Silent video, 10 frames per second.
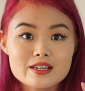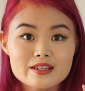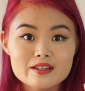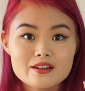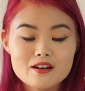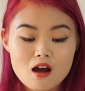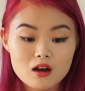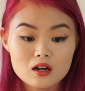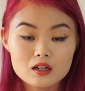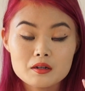in
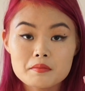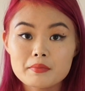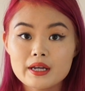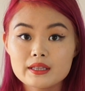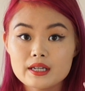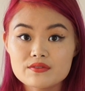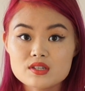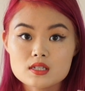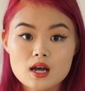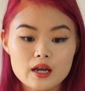on my left
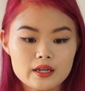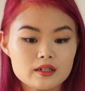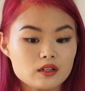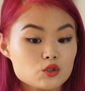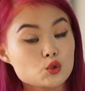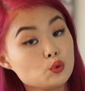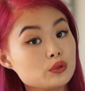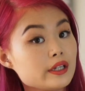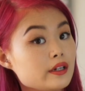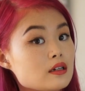side, 2
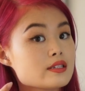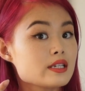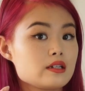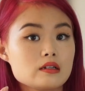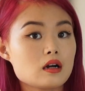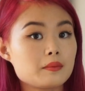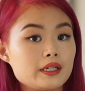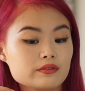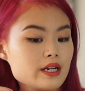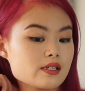layers in on my
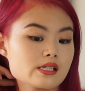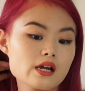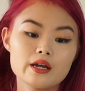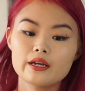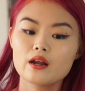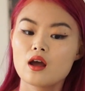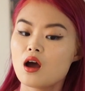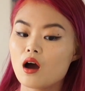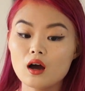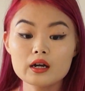right side.
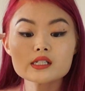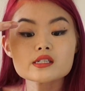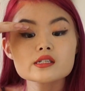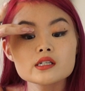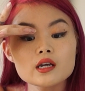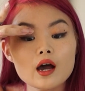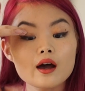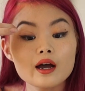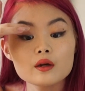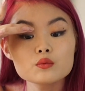Honestly,
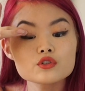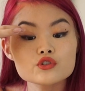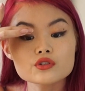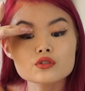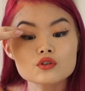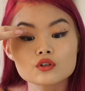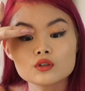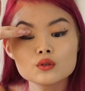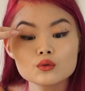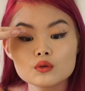I would just
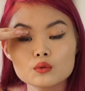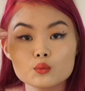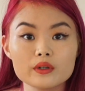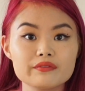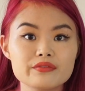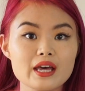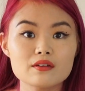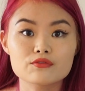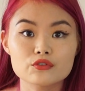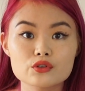go with
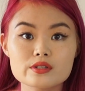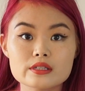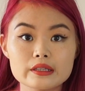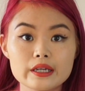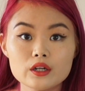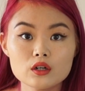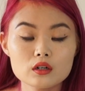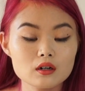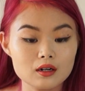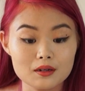that first
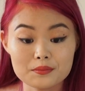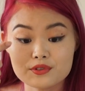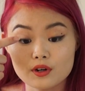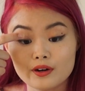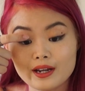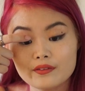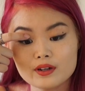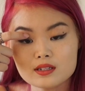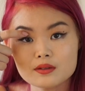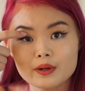layer. Sorry, I've
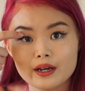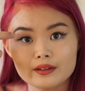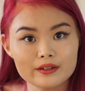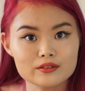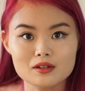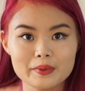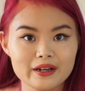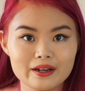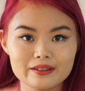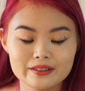got some eyeliner on my
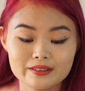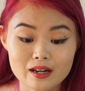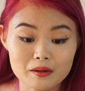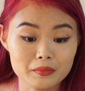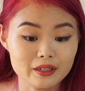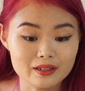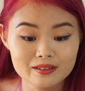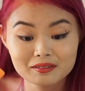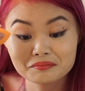eyelid that I'm like,